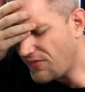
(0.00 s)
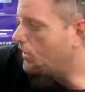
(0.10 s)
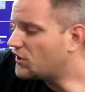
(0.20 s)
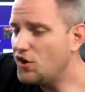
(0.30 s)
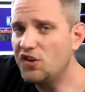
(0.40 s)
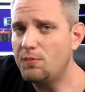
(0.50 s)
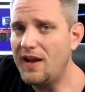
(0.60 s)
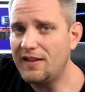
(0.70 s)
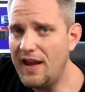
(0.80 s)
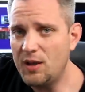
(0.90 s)
excuse
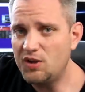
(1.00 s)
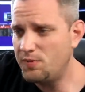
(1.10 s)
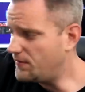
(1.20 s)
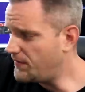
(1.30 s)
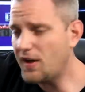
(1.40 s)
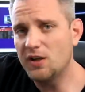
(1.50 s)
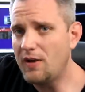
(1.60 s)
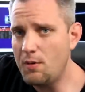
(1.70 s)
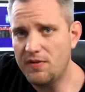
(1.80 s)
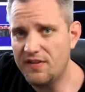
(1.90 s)
my language, but fucking
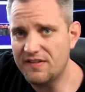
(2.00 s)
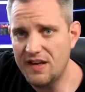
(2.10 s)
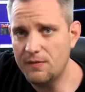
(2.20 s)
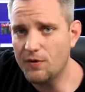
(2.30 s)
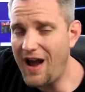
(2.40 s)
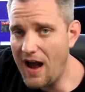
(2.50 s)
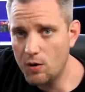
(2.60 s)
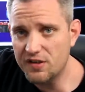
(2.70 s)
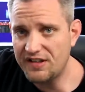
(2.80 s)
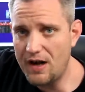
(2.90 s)
around with this thing for
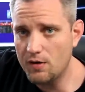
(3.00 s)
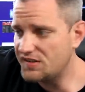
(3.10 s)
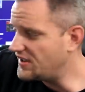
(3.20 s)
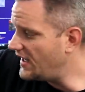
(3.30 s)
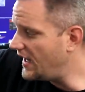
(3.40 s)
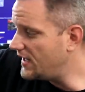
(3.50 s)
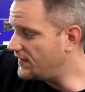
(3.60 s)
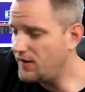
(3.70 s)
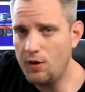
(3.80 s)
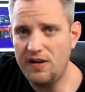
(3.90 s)
hours and hours today.
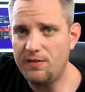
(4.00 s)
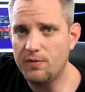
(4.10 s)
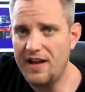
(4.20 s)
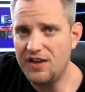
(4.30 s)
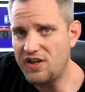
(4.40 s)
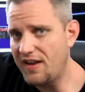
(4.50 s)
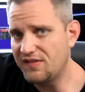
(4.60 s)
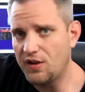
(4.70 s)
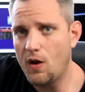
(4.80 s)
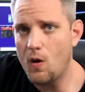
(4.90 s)
The UD3H has
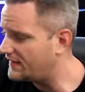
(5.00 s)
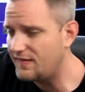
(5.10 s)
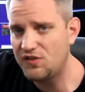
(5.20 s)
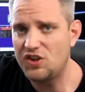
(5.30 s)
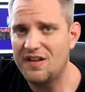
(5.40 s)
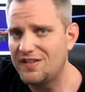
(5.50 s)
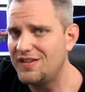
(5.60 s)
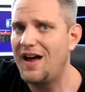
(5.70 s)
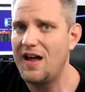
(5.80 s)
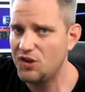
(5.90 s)
to go. It's just
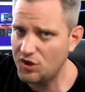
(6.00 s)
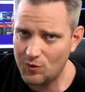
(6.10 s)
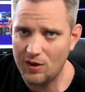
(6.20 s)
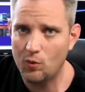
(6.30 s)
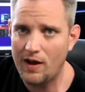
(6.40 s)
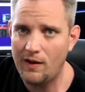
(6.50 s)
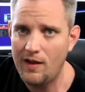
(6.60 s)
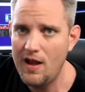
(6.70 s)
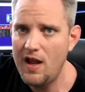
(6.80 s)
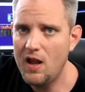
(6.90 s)
not doing well
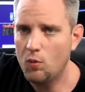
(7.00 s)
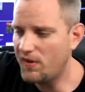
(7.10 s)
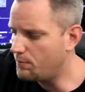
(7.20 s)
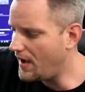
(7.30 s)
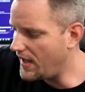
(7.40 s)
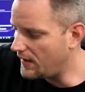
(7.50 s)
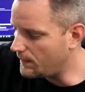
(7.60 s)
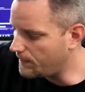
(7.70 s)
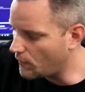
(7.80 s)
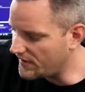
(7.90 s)
with my
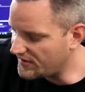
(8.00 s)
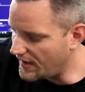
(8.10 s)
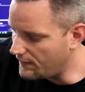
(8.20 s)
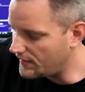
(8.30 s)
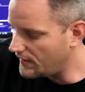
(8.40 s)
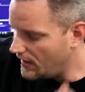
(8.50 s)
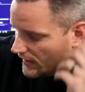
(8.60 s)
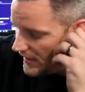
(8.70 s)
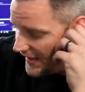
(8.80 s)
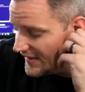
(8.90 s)

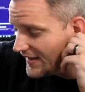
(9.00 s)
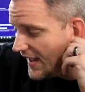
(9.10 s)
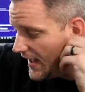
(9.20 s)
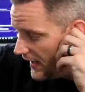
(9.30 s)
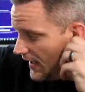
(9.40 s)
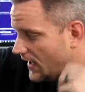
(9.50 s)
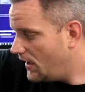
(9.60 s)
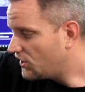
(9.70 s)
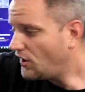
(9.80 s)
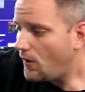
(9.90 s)
4790K.
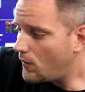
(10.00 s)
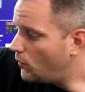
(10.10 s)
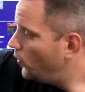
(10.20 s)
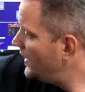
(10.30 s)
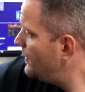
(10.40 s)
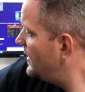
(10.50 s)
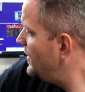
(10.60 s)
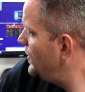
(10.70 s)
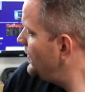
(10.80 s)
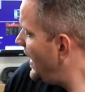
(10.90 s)
So what I'm going to
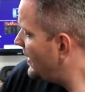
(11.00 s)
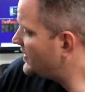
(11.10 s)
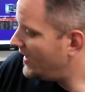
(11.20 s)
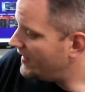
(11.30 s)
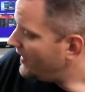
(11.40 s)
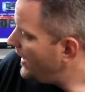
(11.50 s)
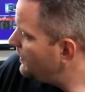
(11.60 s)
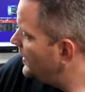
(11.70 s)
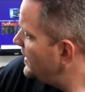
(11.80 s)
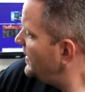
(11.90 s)
do next is I'm
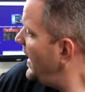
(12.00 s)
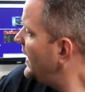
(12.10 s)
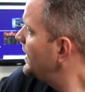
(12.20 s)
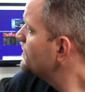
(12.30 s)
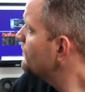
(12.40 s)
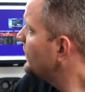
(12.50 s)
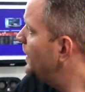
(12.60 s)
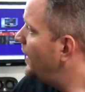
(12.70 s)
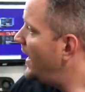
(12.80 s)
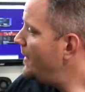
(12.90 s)
going to take
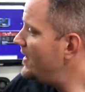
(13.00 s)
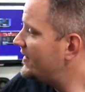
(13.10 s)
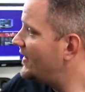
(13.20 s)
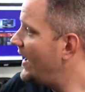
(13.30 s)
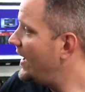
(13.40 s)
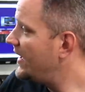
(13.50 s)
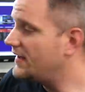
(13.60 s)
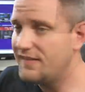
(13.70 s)
my MSI